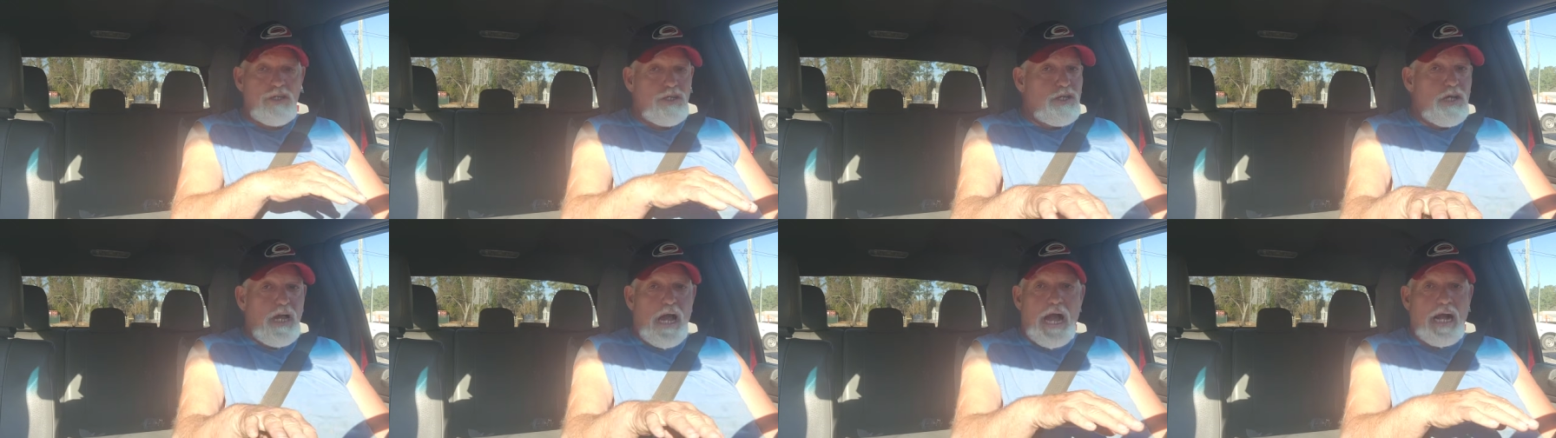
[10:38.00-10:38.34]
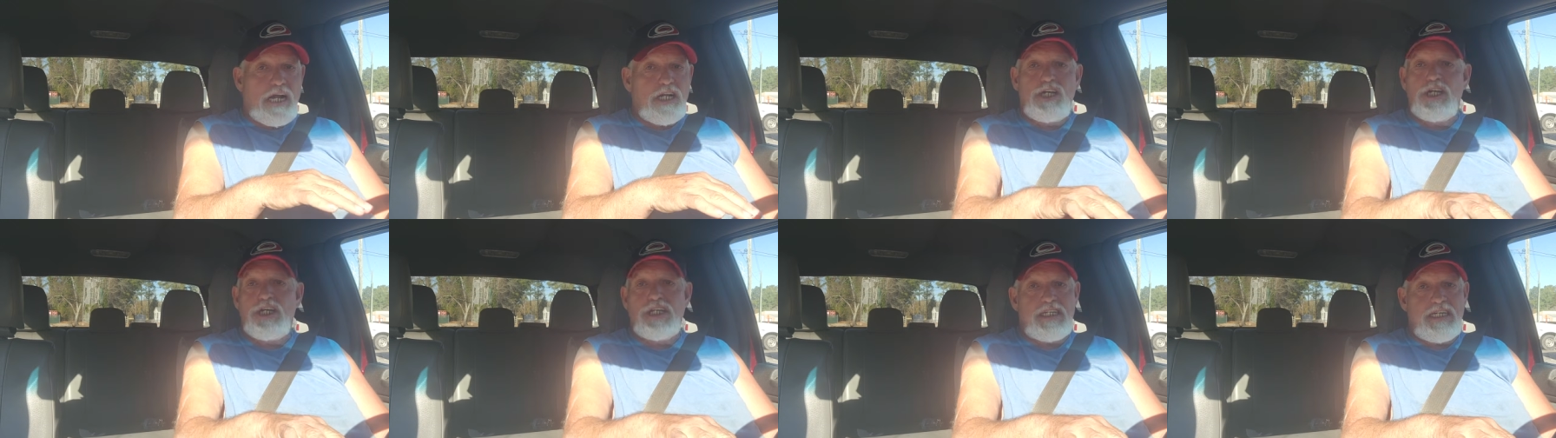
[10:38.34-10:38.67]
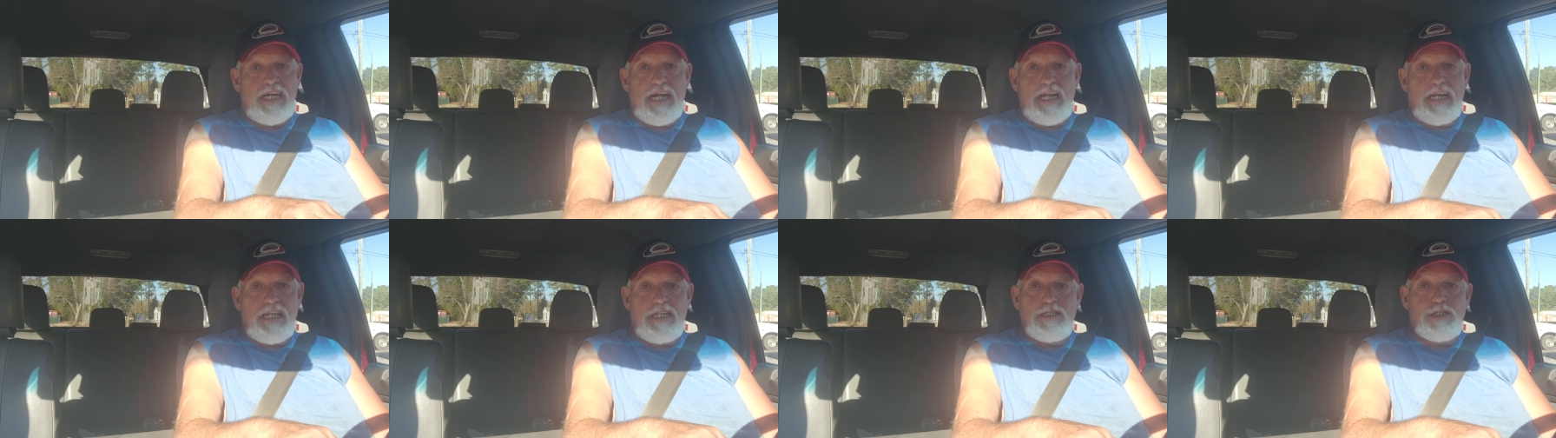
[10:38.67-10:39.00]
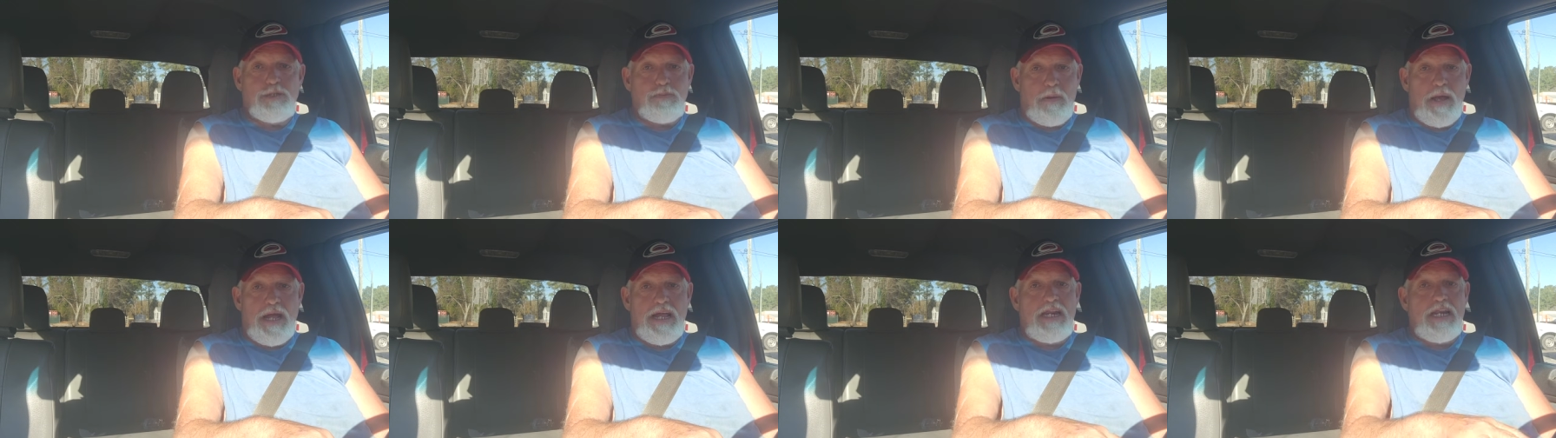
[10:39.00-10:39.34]
I couldn't get it
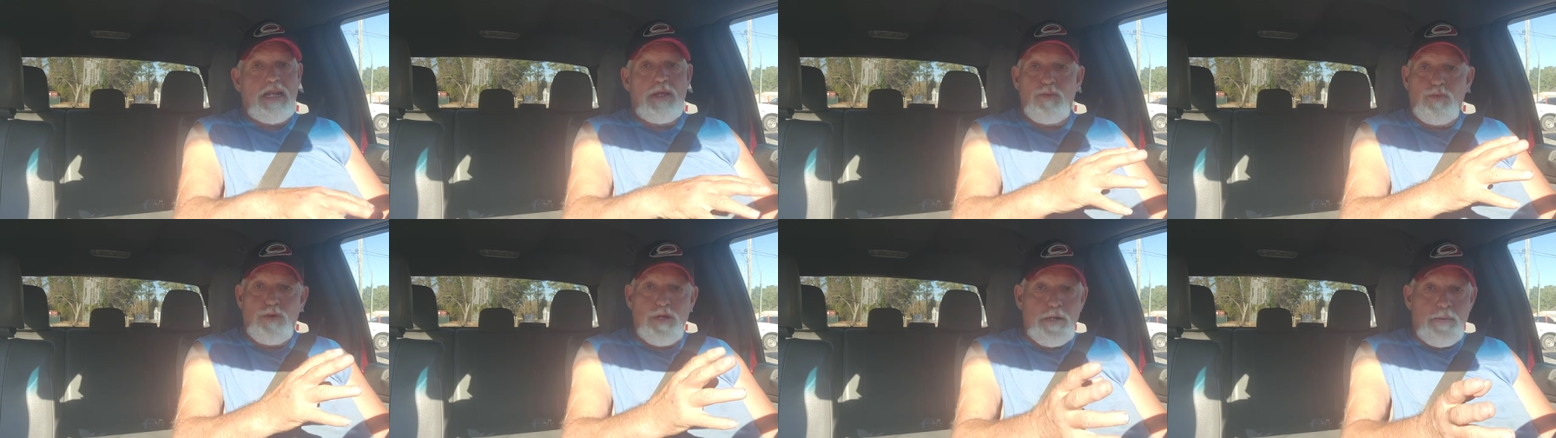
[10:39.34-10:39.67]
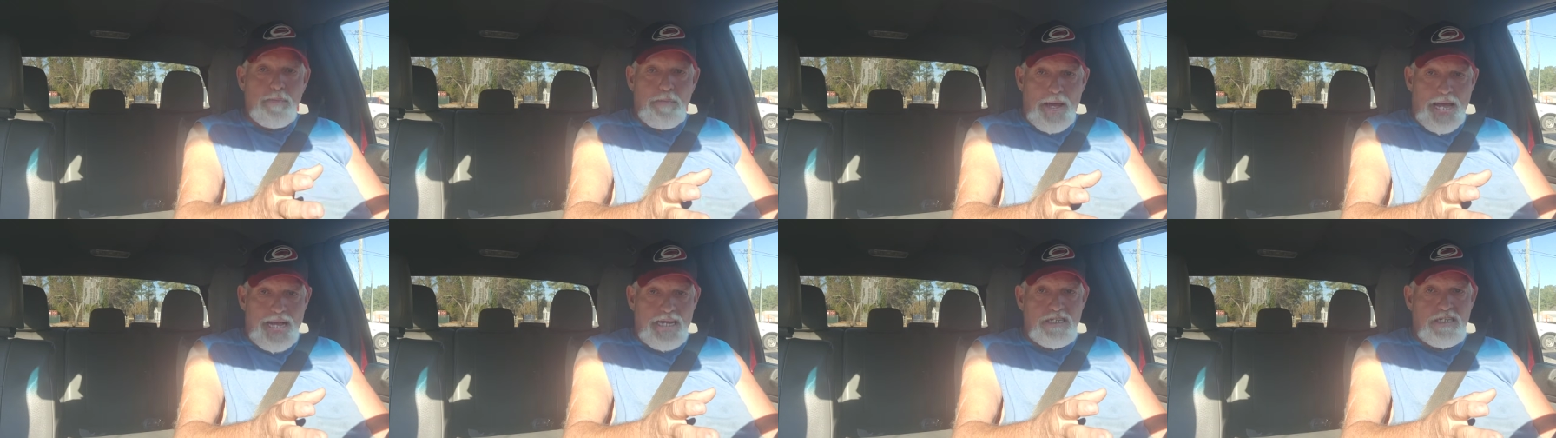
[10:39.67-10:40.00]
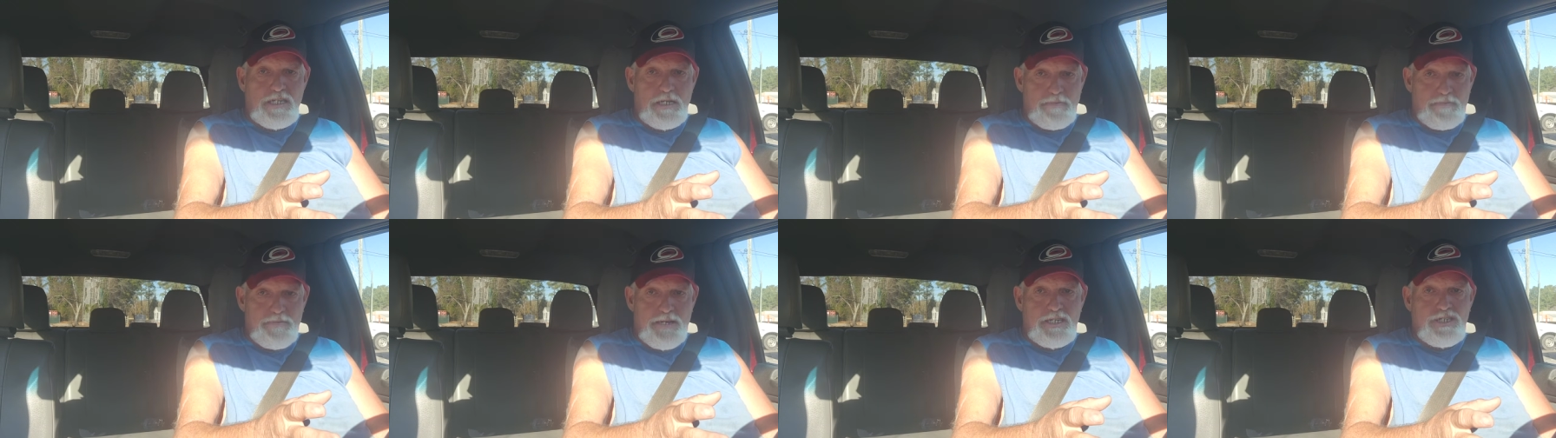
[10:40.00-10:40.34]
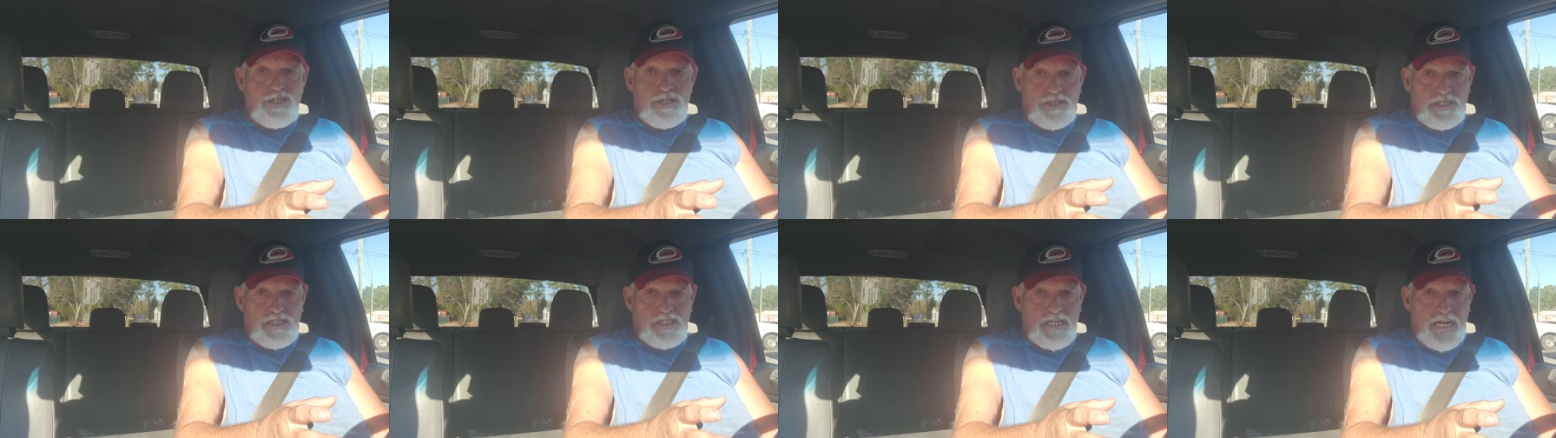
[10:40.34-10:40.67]
inspected. It wouldn't pass the
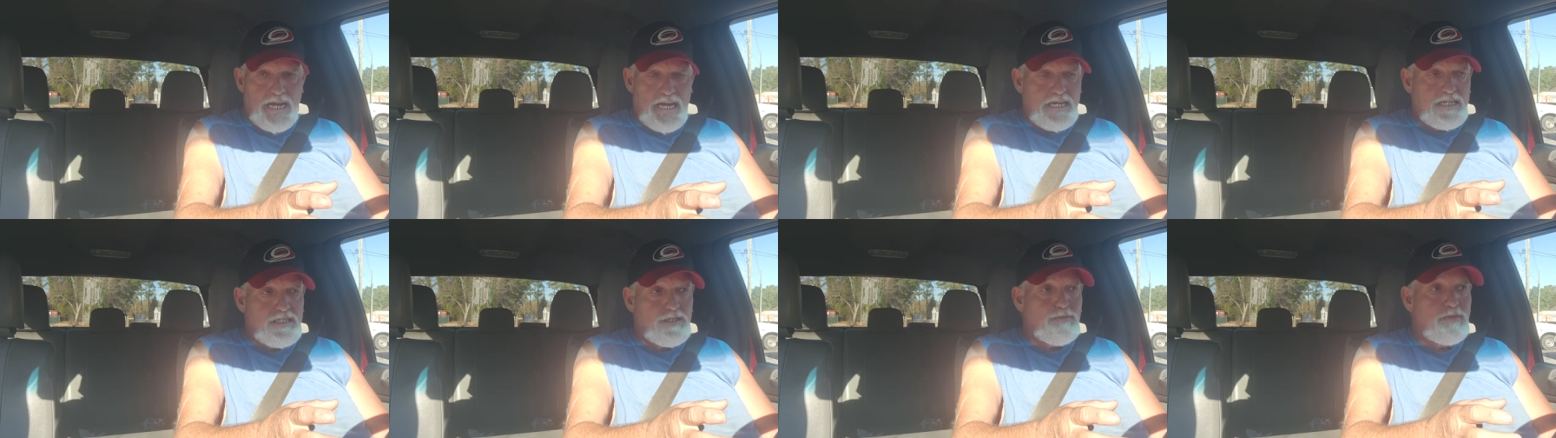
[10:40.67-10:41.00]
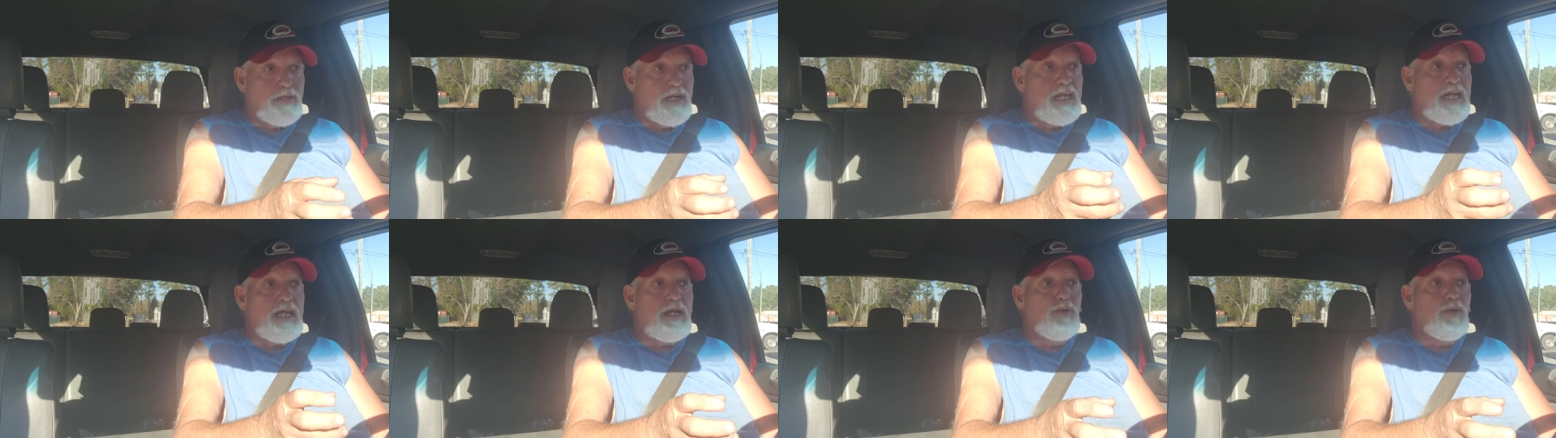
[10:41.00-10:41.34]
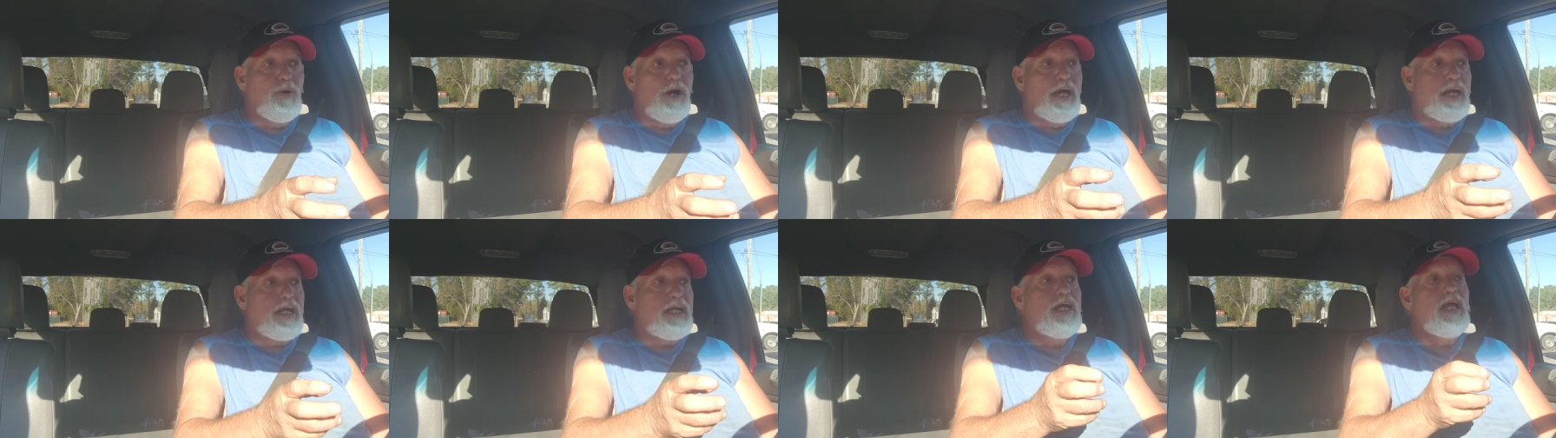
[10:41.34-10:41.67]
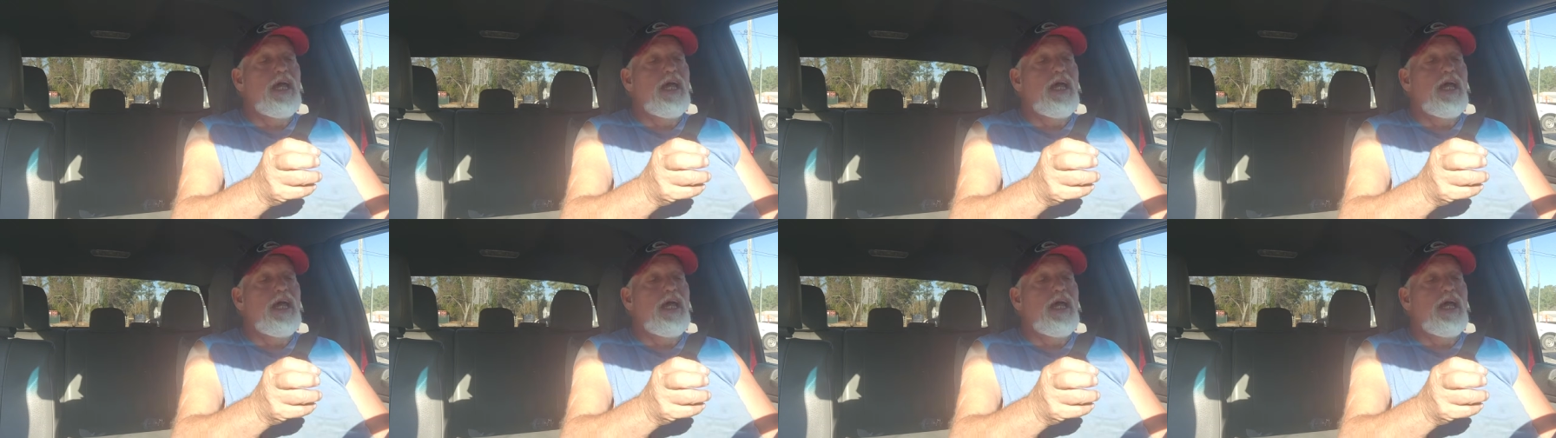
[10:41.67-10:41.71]
emissions test. But anyway,